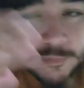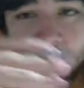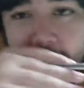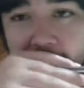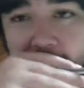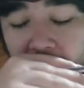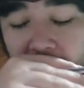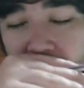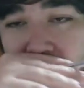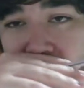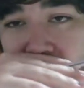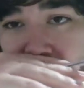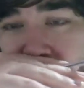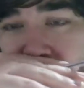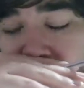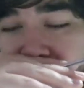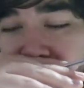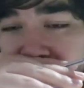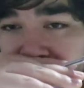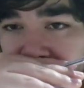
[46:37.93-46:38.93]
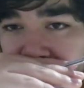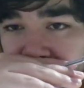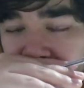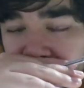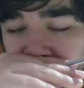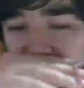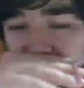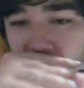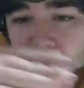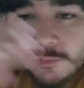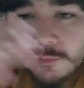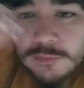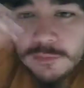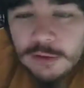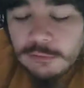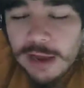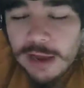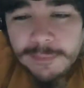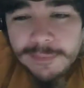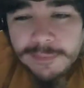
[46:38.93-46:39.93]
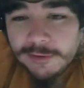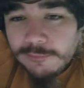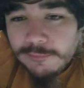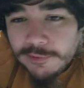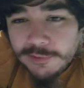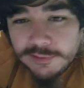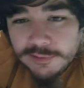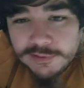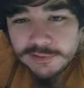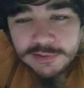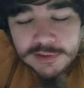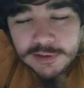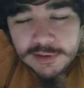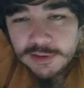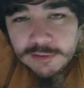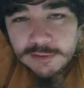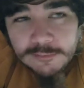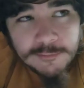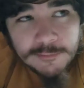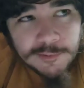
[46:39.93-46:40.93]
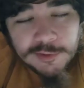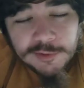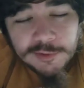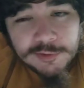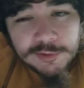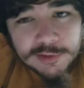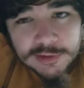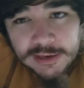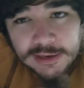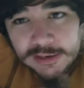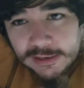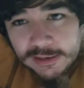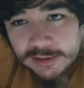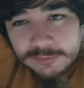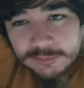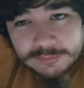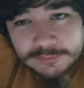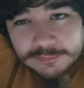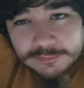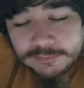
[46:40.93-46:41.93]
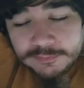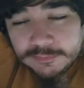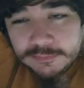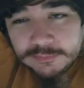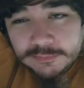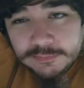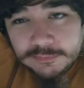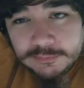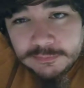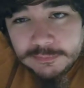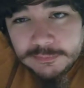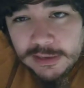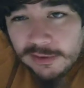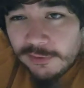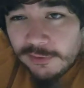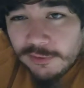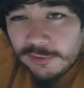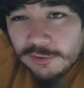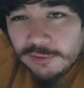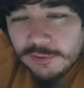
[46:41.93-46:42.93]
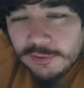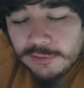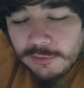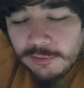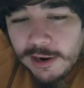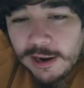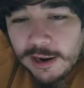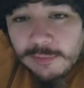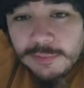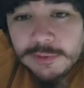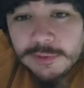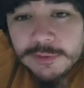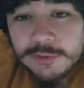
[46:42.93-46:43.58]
Sorry, excuse me. Rapping was with the ukulele. I don't know how to rap.